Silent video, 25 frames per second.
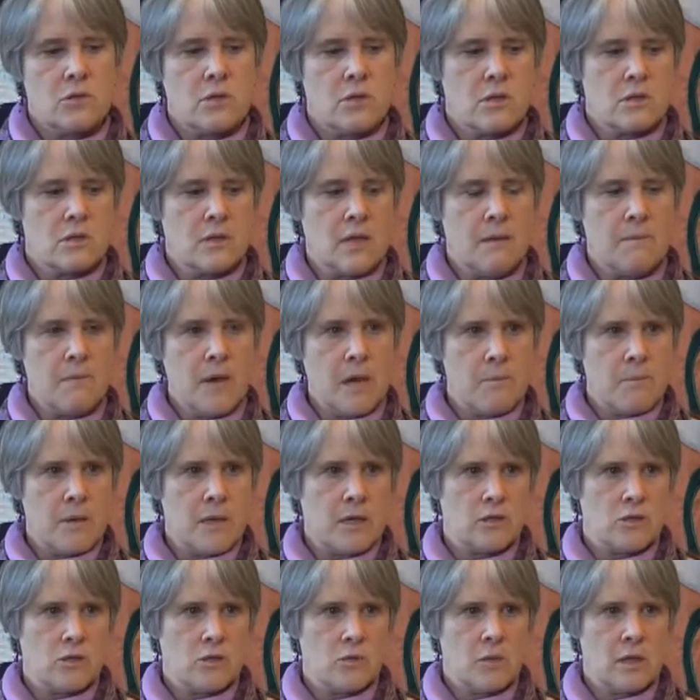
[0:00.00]
sent my
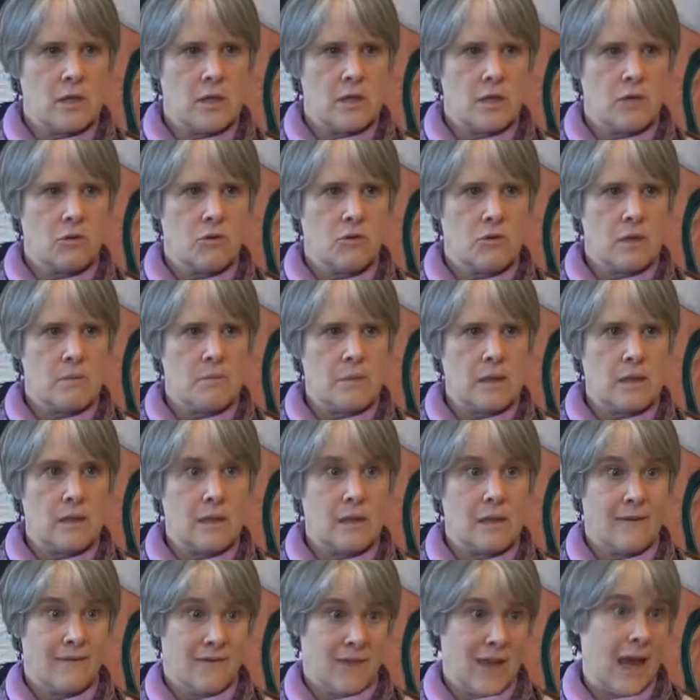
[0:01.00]
picture with the agreement
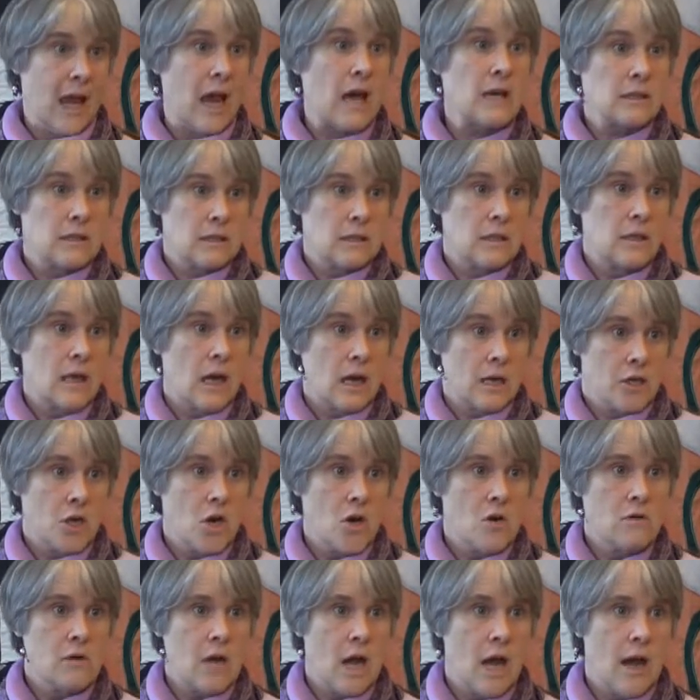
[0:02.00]
that if they X'd it, I'd
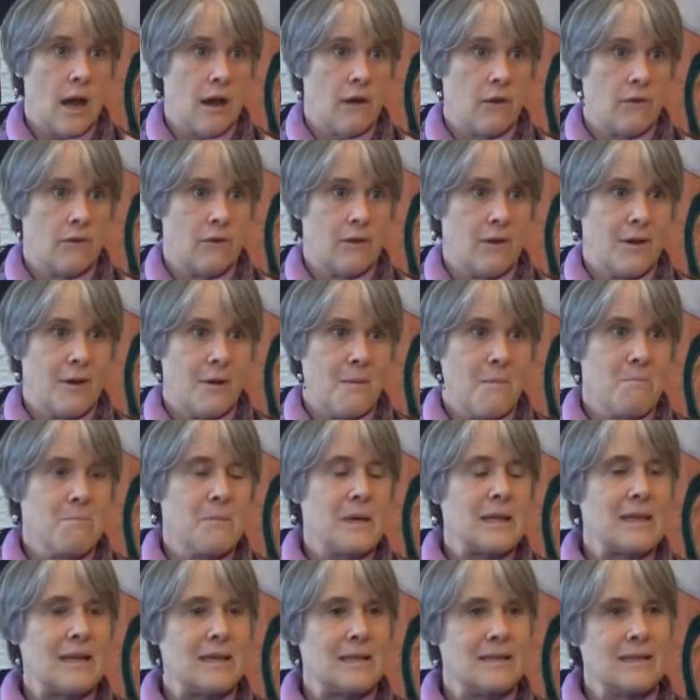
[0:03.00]
go down.
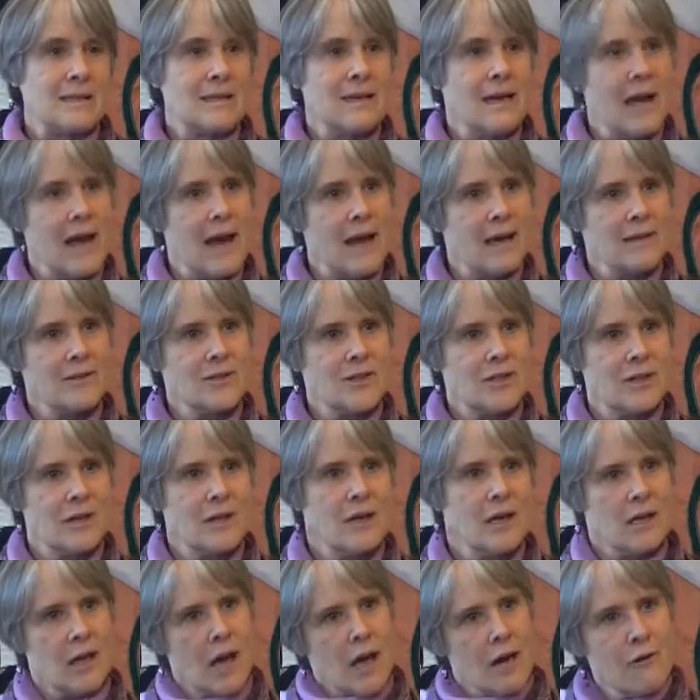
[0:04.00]
But they didn't X it, and
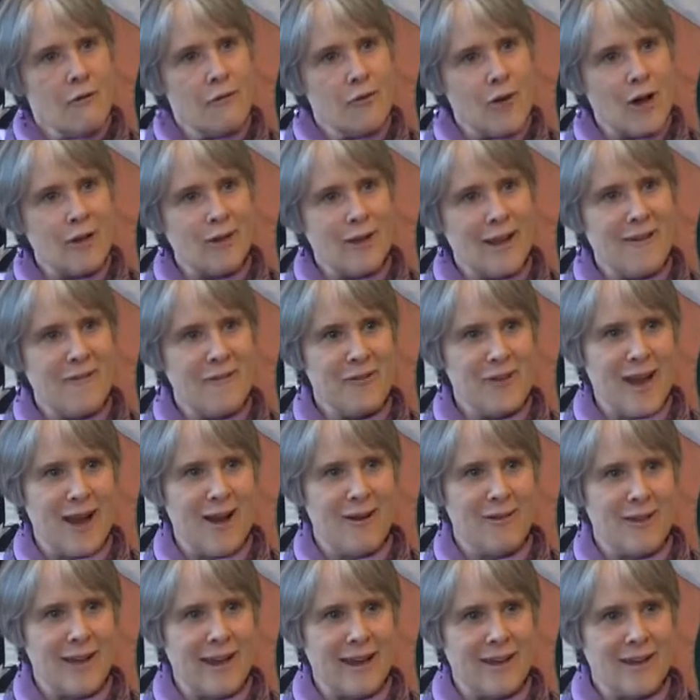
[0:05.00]
I kind of felt left
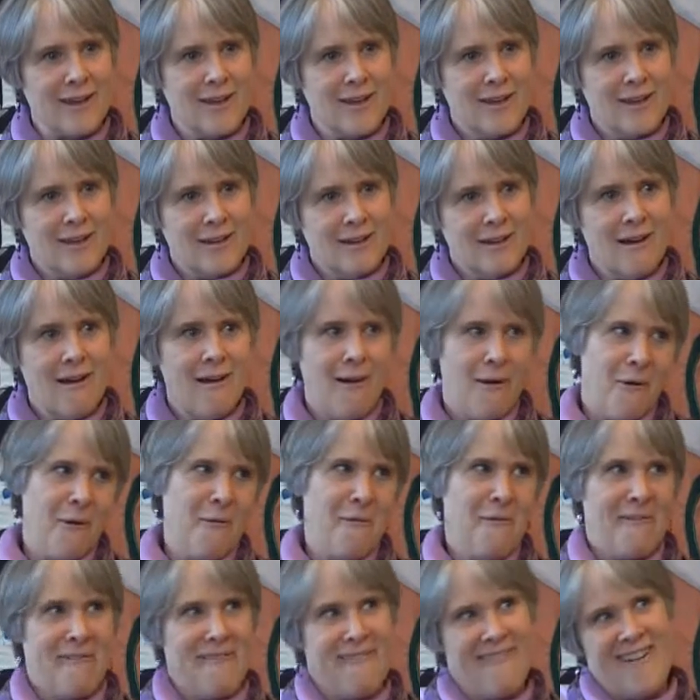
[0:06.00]
out, like,
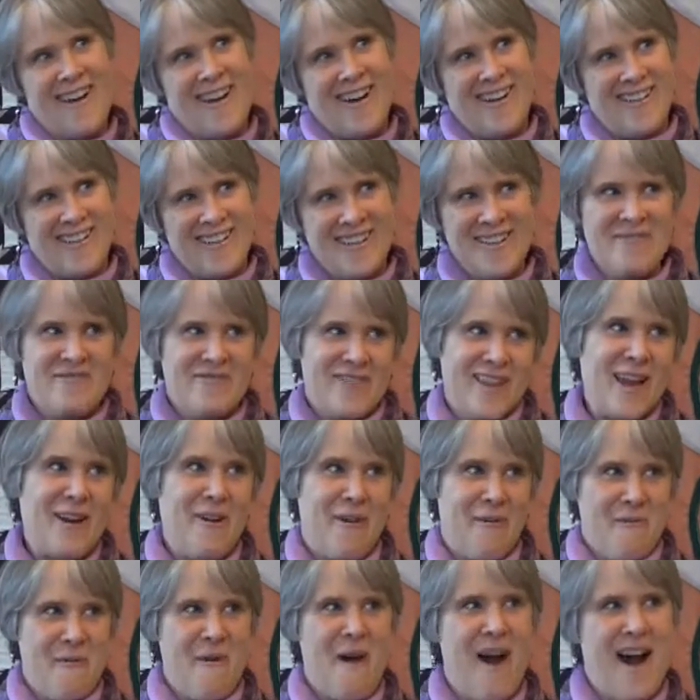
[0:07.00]
oh, well, they
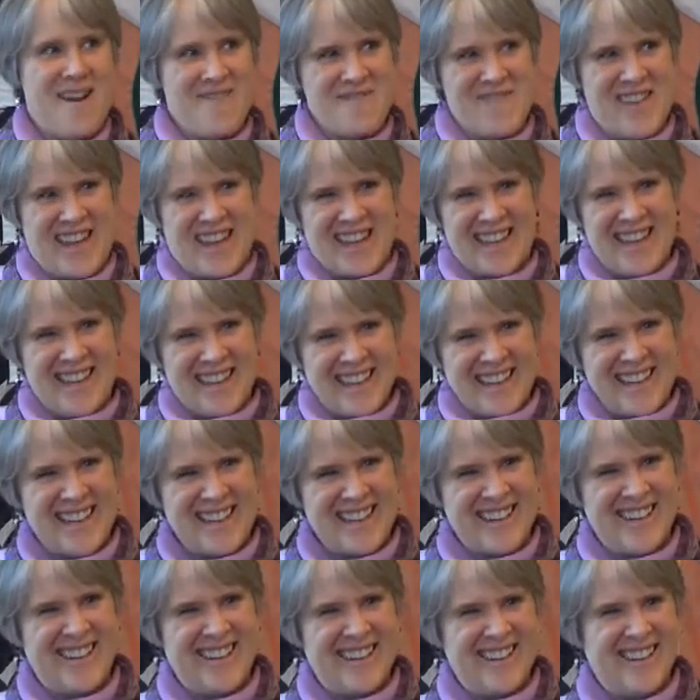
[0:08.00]
don't want me,
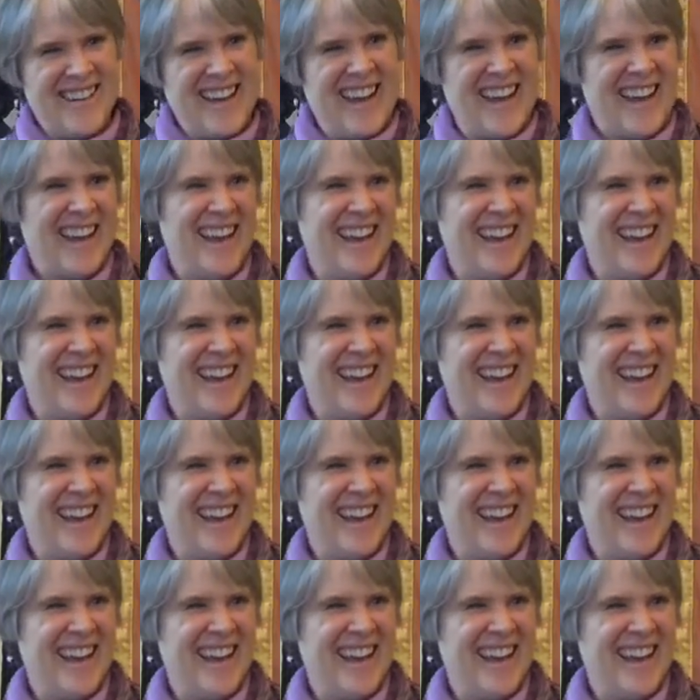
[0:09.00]
you know?